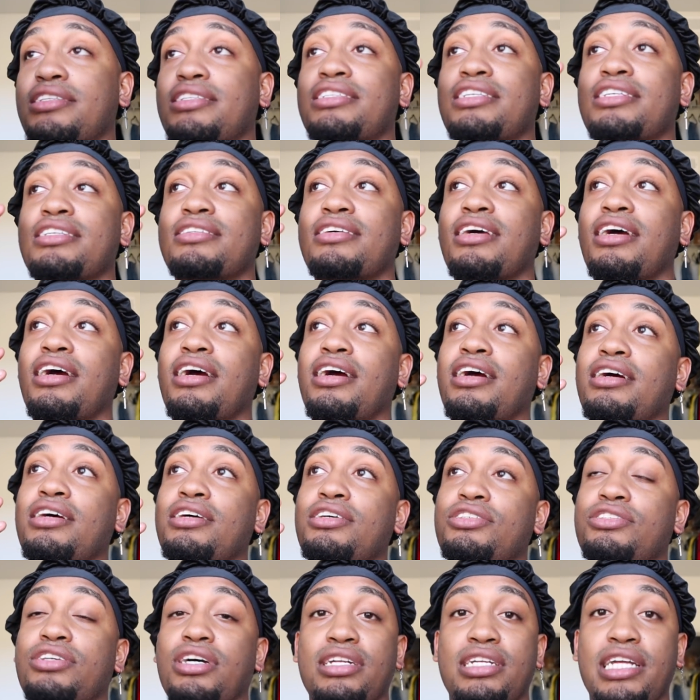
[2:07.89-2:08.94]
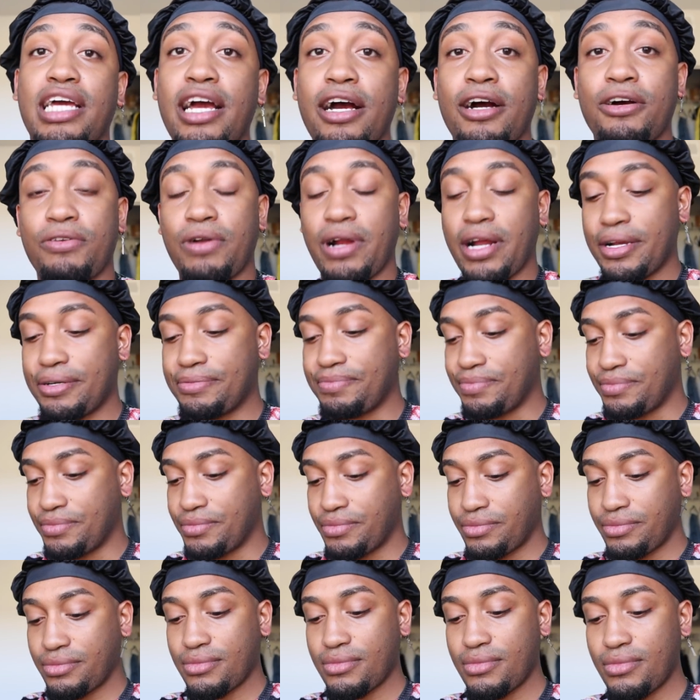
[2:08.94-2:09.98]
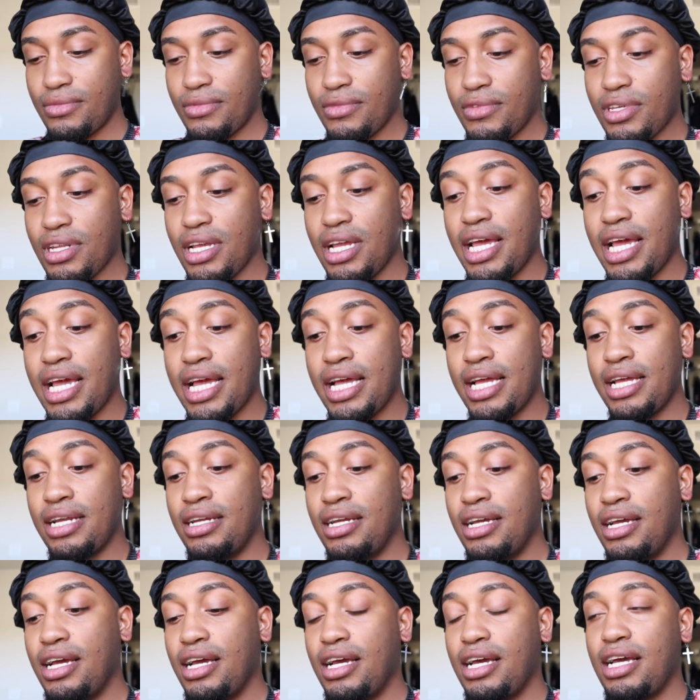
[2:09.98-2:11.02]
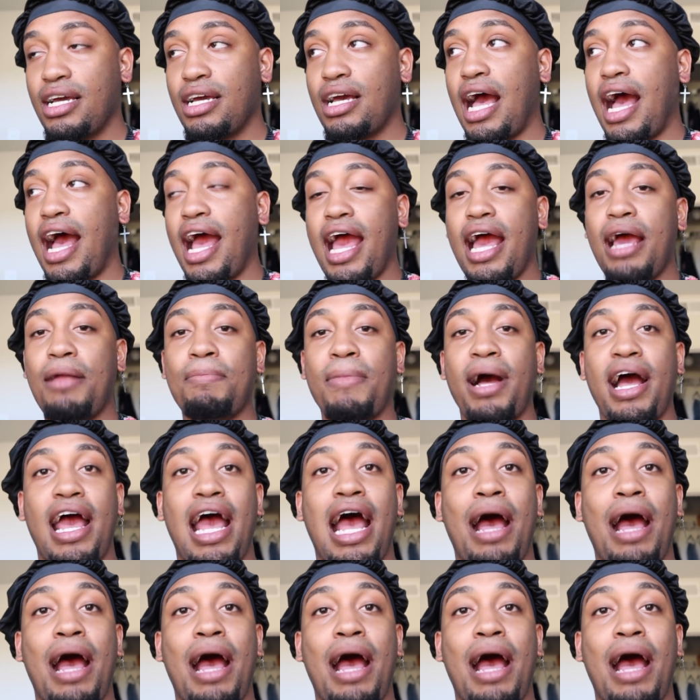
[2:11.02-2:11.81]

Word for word: to just shut down right and I had my